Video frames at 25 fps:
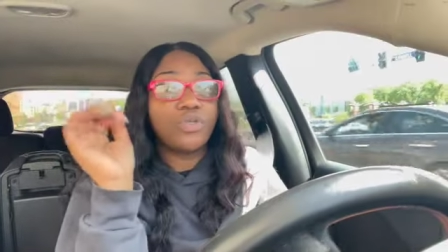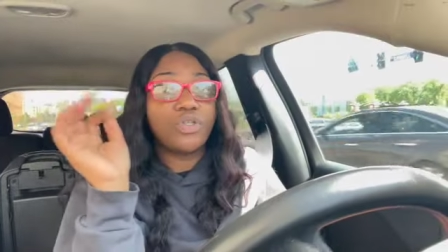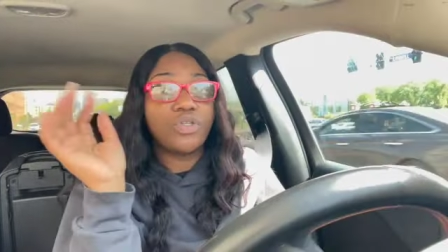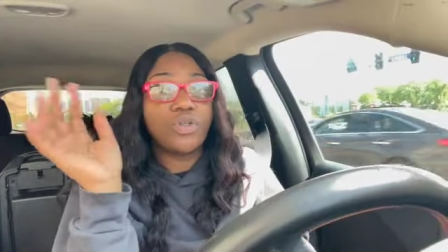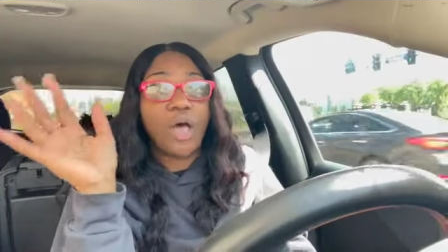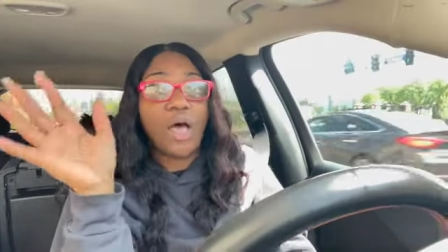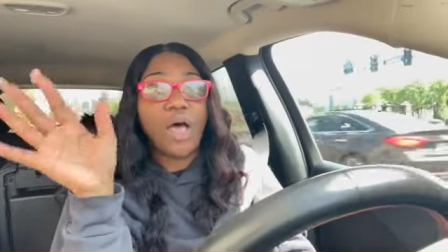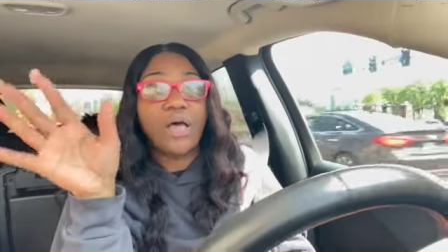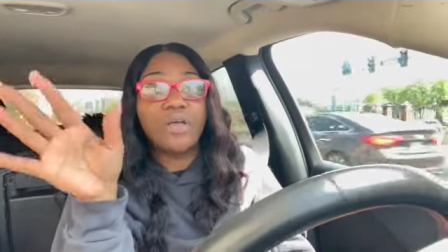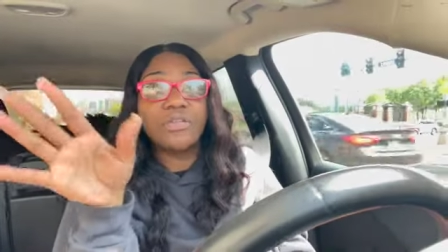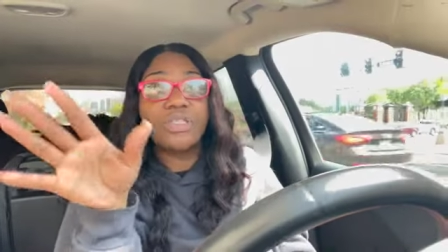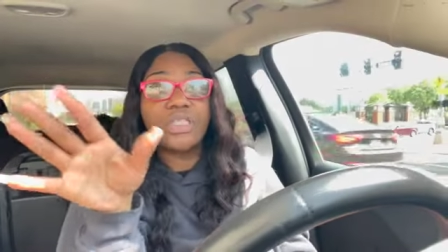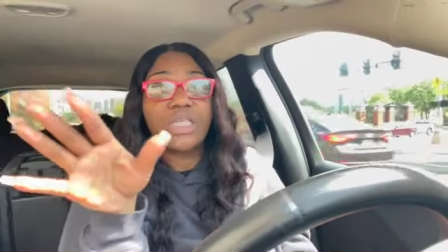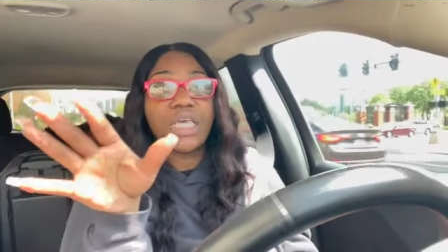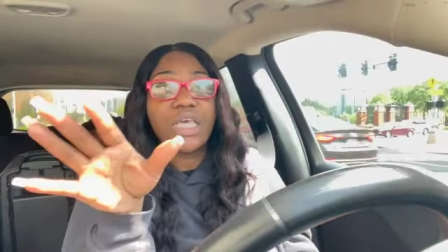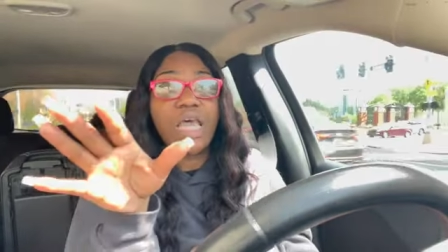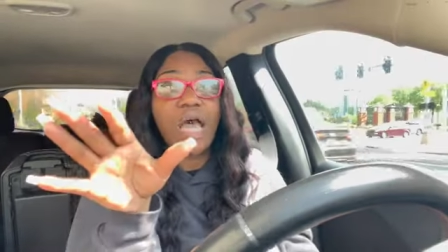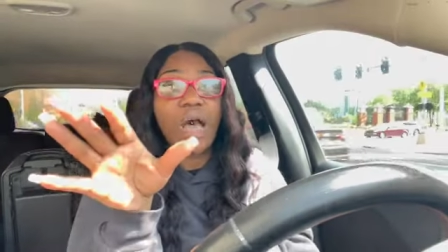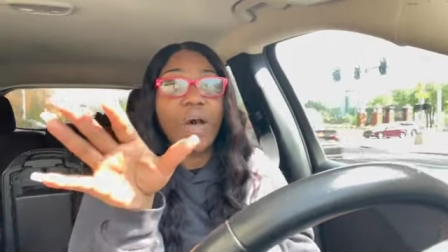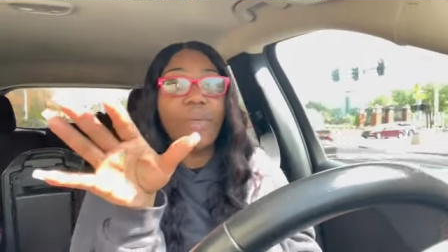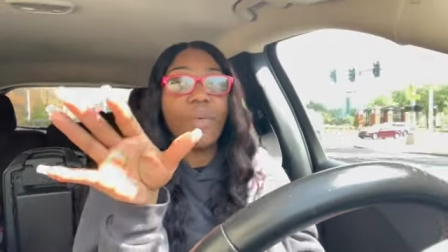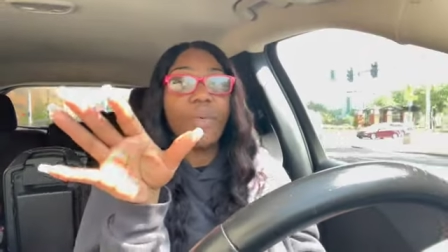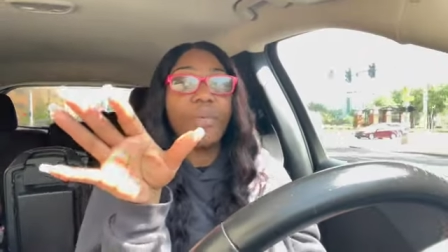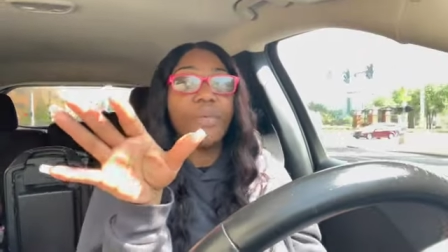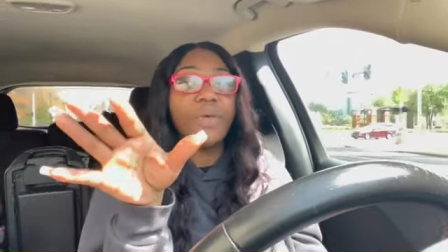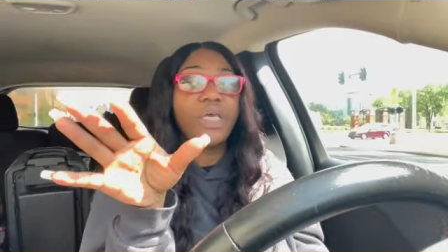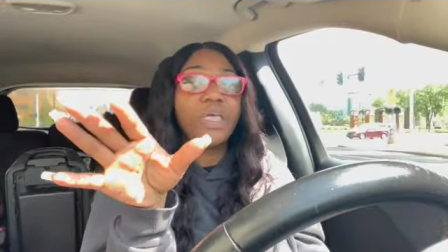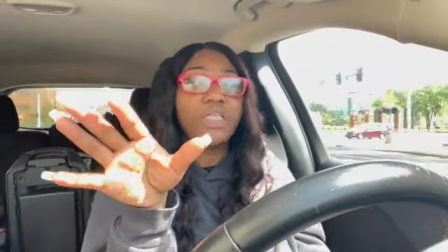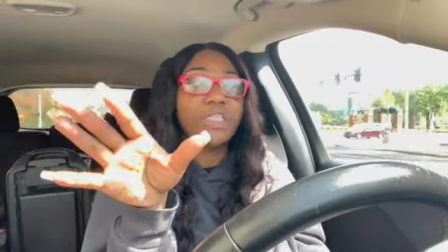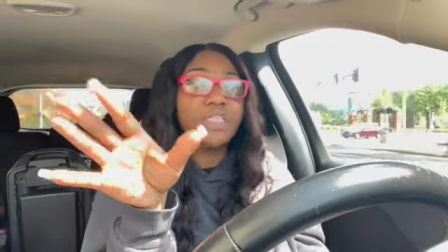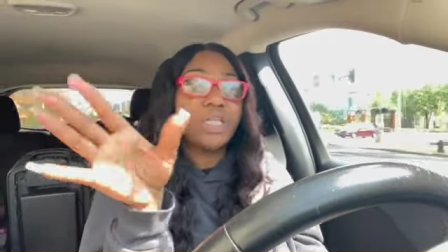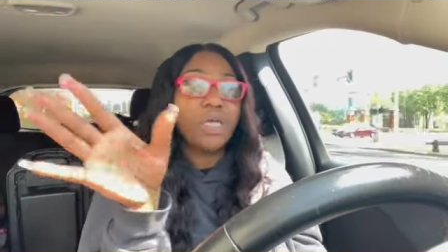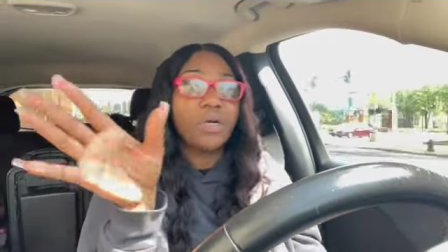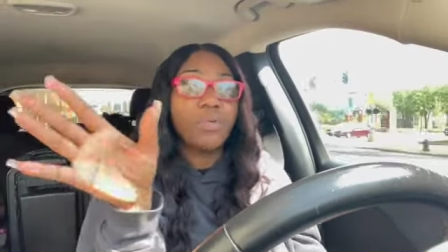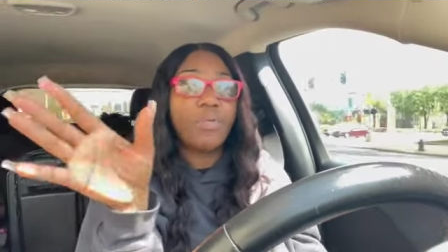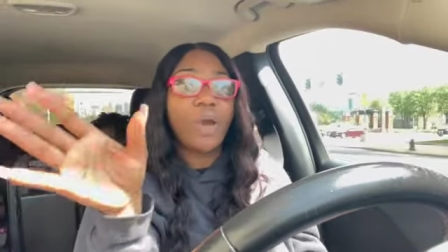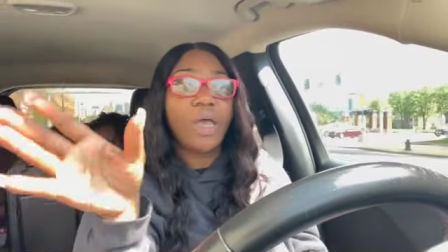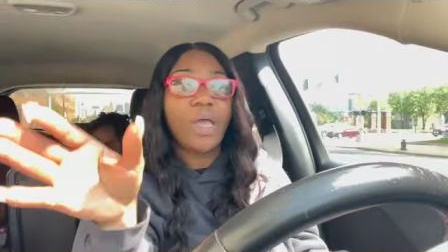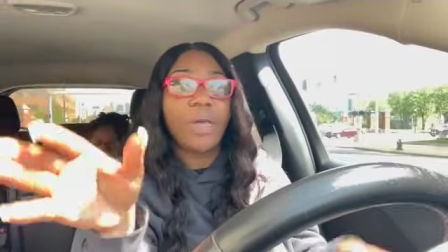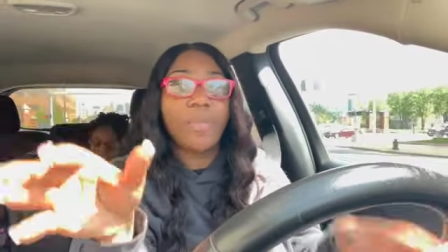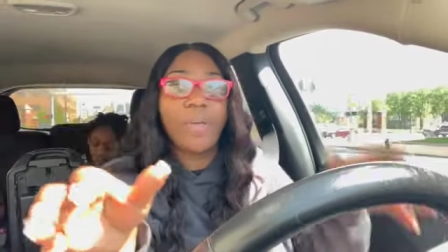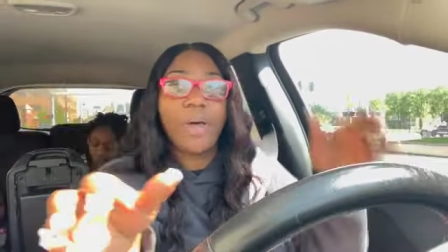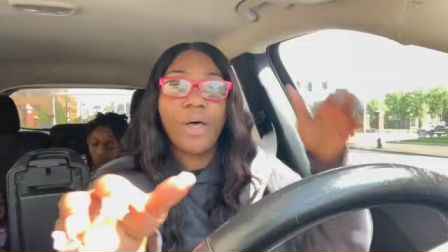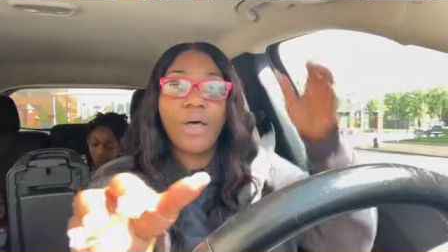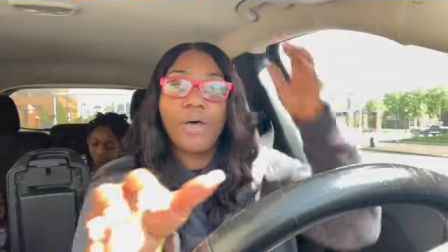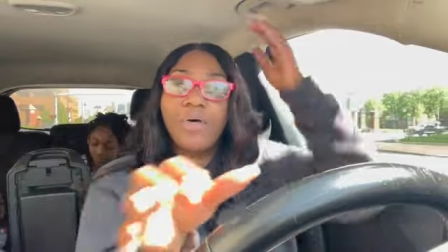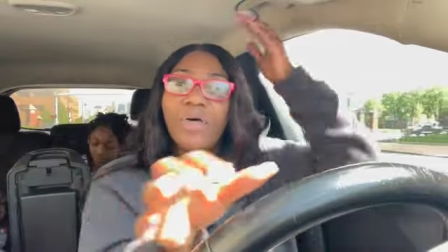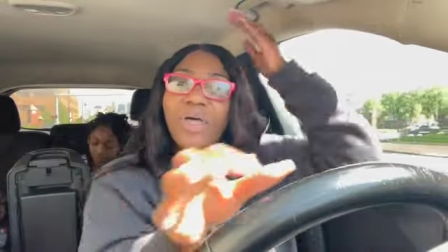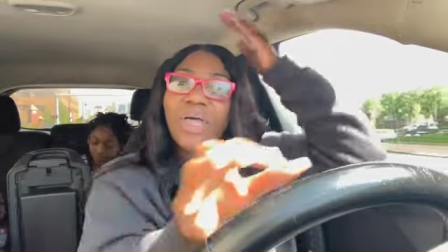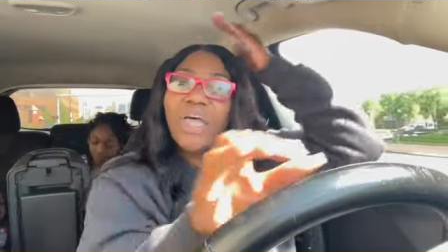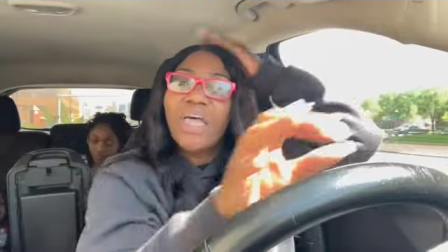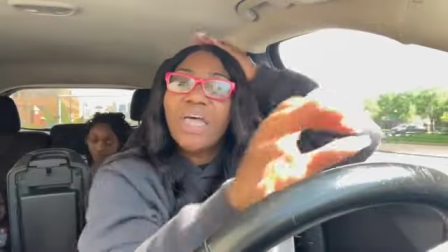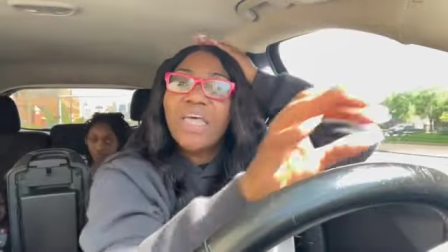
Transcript: So I'll see y'all when we get to the Rainbow